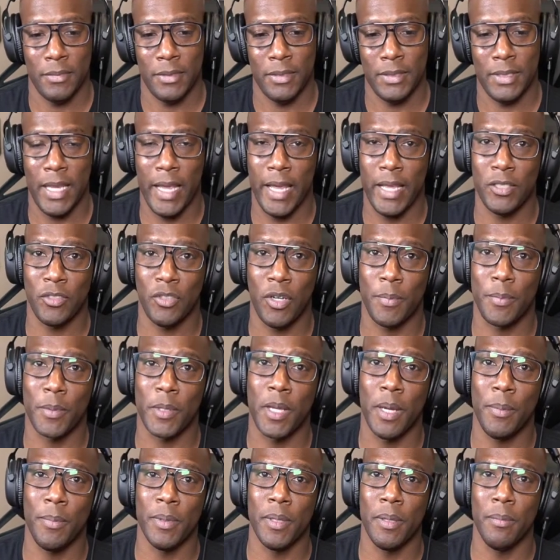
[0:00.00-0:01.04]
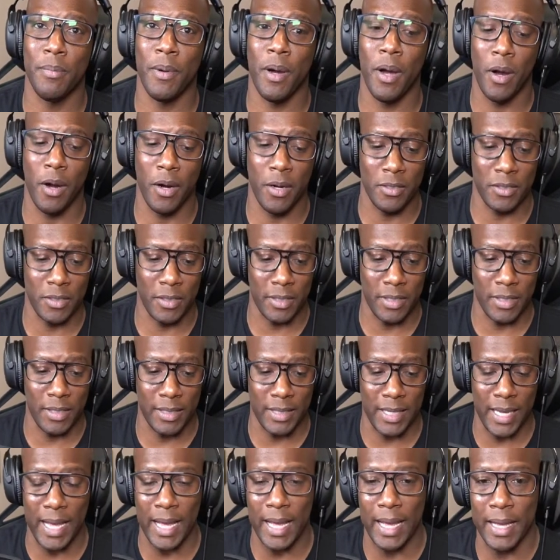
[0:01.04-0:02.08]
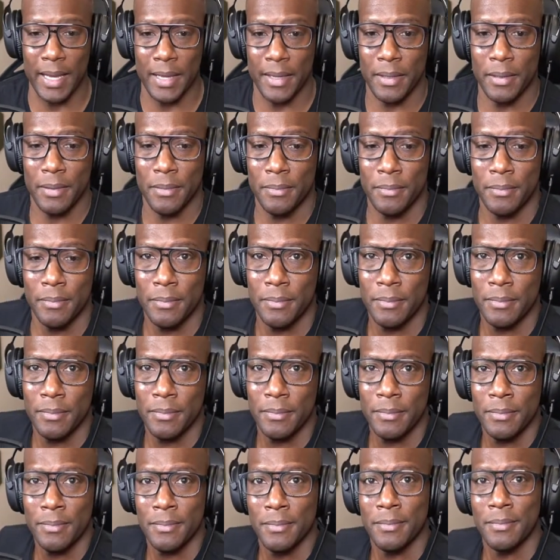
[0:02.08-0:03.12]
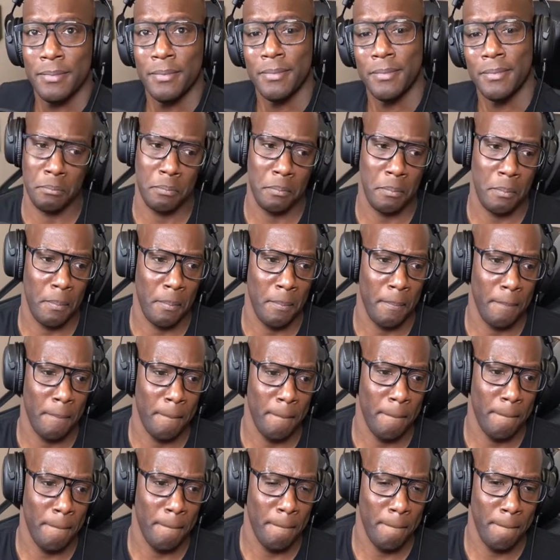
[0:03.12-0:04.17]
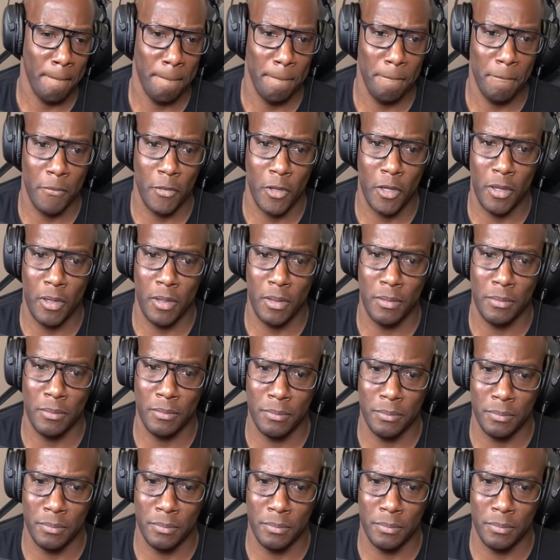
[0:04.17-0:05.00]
Dad dropped a couple of bars and then died. Okay.